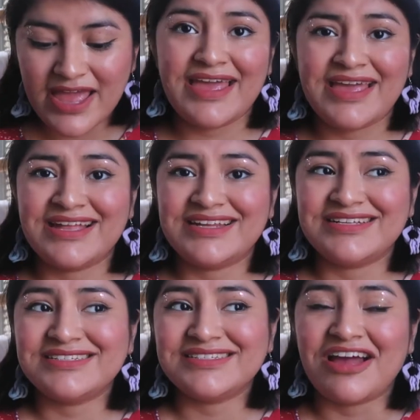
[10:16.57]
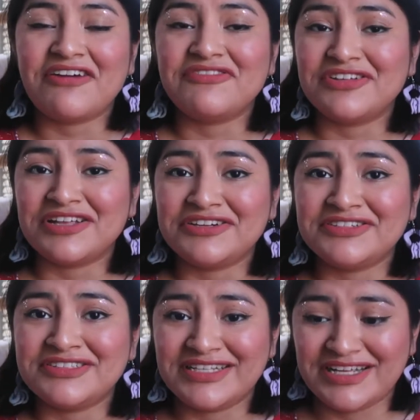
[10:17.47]
and it does not feel like
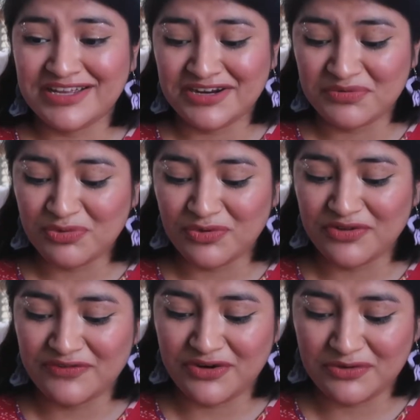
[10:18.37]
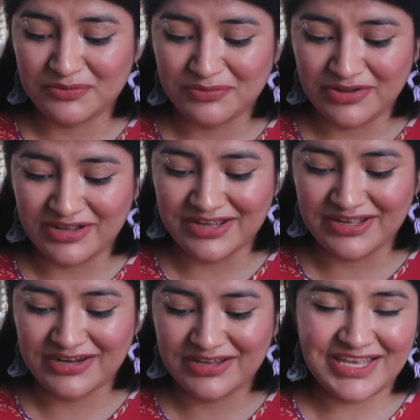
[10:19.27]
you're sitting in a pool of your own blood.